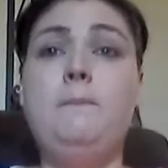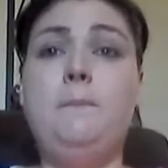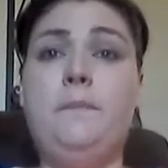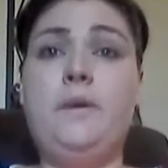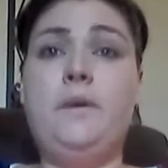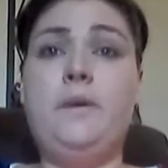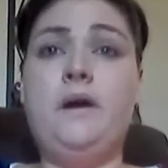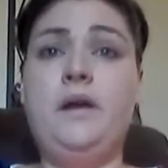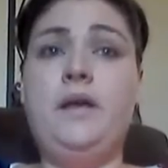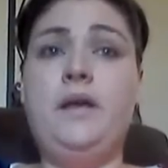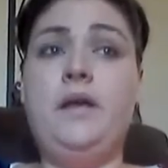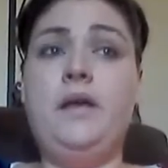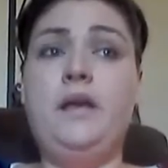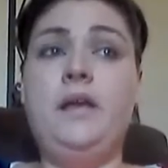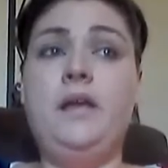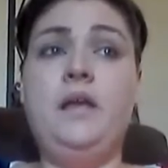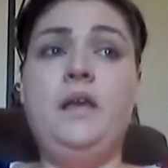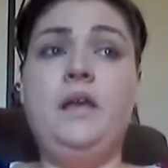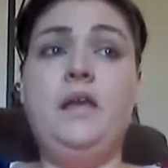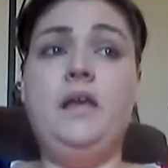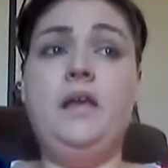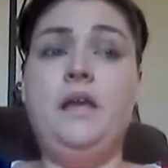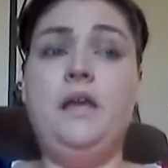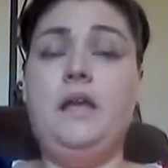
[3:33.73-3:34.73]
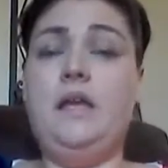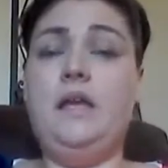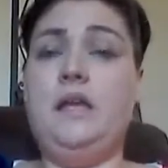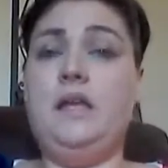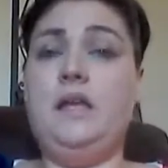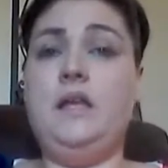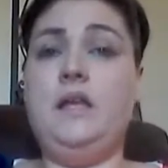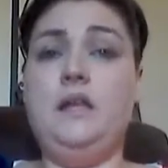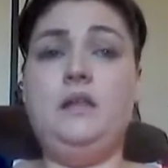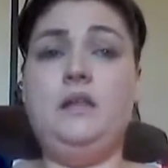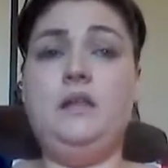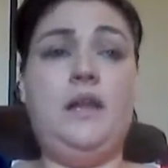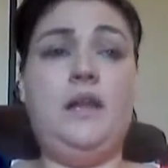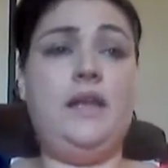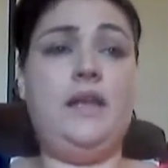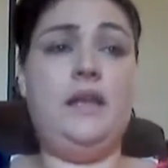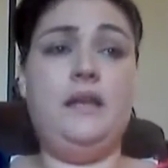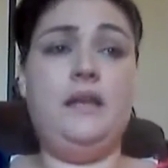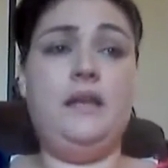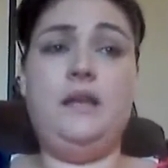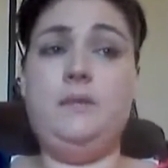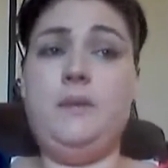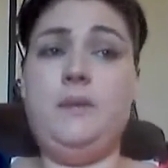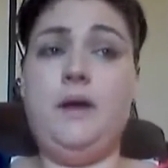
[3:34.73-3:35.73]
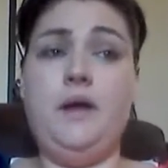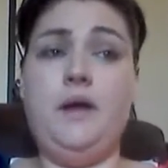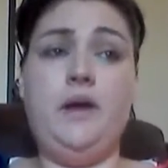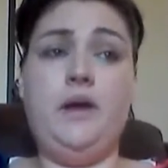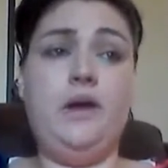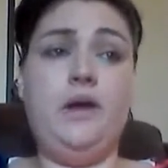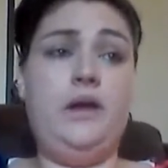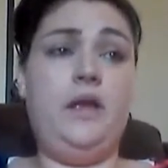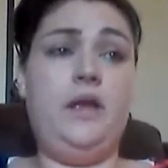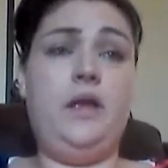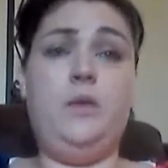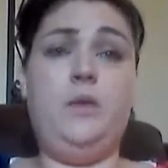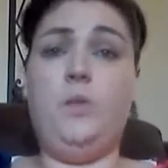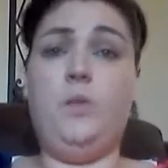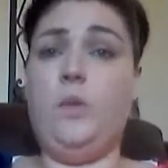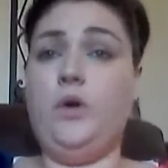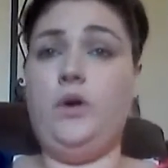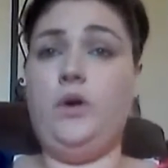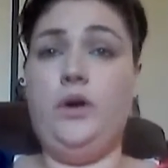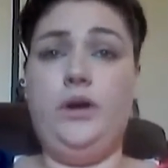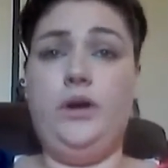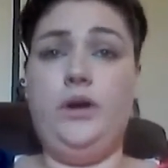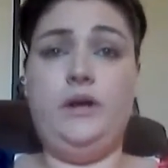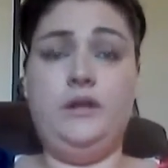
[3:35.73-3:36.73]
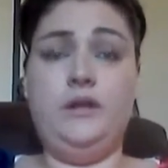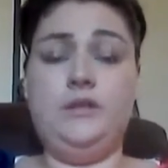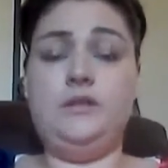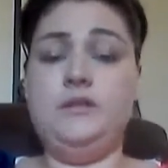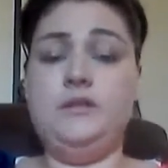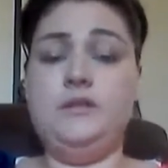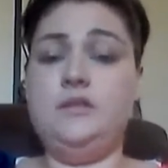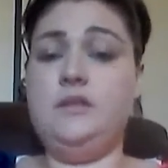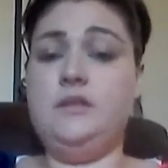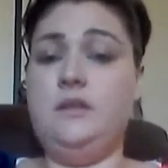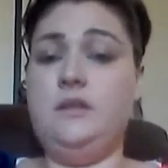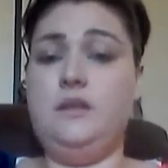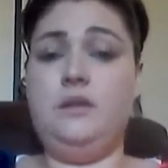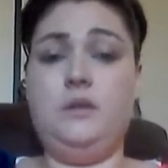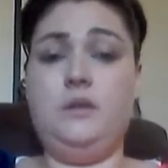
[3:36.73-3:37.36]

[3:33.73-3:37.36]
but it, like any parent, it worried us.